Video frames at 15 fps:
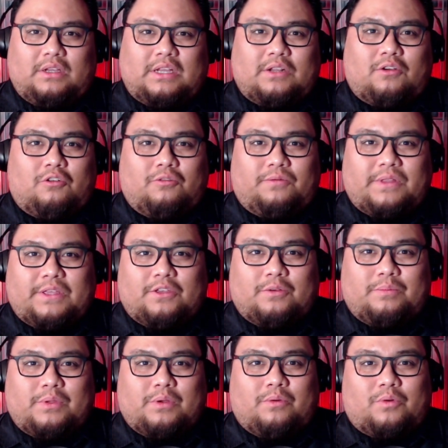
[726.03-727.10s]
and hopefully he'll
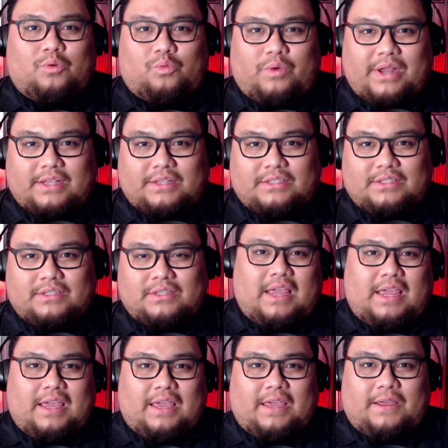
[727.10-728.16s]
be able to rest
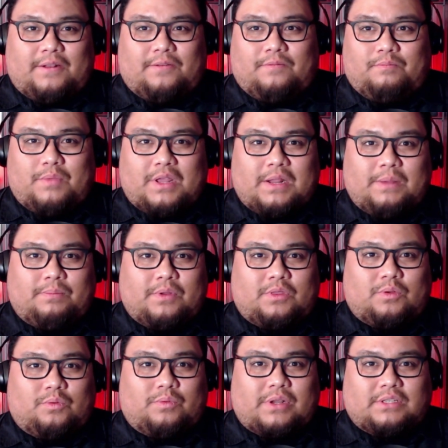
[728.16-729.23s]
and meet up with
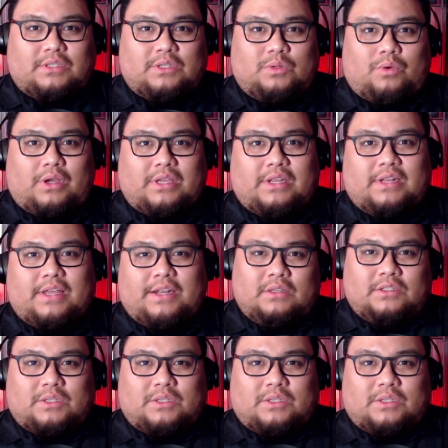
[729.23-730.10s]
the rest of the Walking Dead.